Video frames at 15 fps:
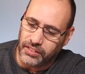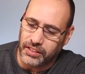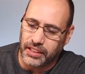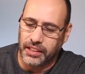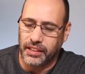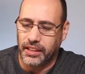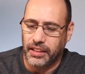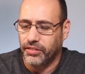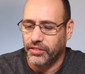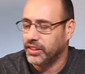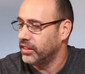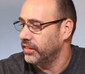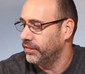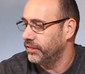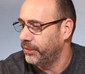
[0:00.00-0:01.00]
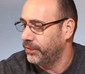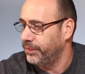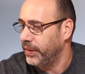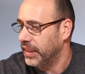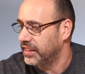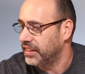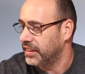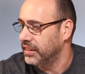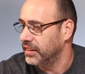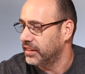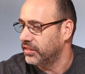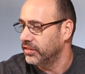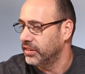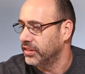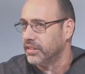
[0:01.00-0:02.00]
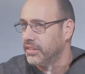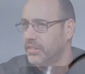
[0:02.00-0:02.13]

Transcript: okay, I will pass this to